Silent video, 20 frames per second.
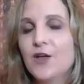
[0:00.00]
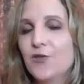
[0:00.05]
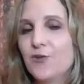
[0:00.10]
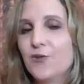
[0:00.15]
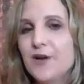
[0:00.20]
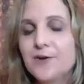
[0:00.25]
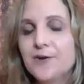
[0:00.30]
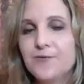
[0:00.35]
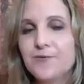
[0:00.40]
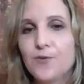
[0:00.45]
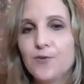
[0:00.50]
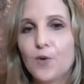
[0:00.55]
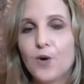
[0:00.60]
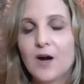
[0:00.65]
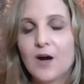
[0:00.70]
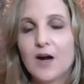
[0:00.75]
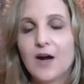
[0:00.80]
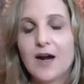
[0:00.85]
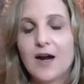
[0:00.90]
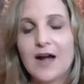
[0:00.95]
3 or
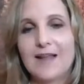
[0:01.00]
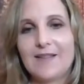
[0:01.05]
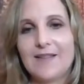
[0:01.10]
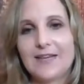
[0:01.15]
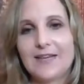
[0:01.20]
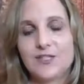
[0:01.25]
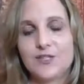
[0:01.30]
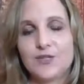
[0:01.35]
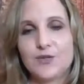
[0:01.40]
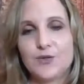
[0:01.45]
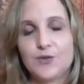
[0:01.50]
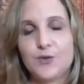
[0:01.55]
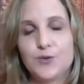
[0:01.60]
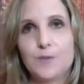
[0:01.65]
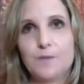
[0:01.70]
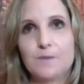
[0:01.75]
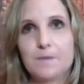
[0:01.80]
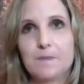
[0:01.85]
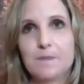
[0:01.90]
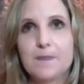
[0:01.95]
4, I like
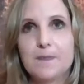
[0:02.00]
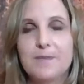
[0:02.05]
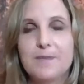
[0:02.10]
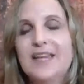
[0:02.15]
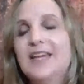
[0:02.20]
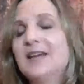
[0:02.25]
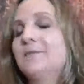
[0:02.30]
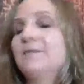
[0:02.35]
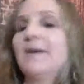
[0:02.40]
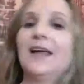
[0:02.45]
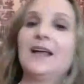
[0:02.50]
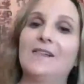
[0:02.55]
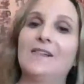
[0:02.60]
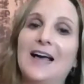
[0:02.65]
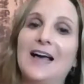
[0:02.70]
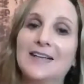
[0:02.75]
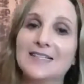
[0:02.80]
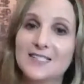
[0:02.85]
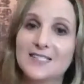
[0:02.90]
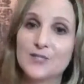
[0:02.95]
to begin my
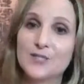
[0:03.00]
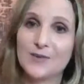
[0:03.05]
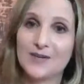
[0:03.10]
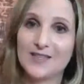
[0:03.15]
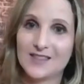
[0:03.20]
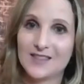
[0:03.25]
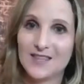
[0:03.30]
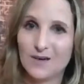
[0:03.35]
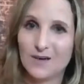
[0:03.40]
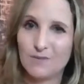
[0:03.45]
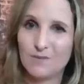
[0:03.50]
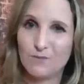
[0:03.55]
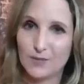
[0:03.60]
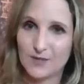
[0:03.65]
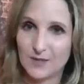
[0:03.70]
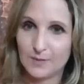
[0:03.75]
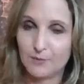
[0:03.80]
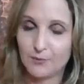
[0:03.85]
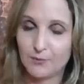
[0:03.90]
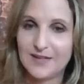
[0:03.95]
classes with
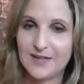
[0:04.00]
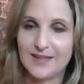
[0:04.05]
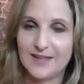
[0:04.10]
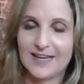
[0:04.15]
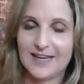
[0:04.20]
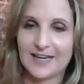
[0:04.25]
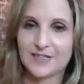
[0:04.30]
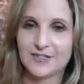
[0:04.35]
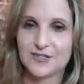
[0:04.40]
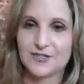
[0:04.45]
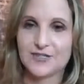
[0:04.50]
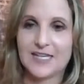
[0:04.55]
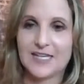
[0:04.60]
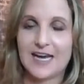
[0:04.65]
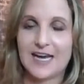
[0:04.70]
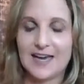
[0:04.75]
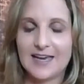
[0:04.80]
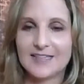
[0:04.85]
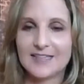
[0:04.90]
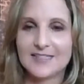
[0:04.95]
a breathing
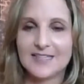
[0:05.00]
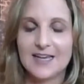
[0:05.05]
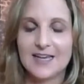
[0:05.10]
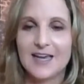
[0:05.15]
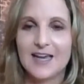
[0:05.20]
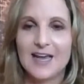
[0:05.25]
exercise.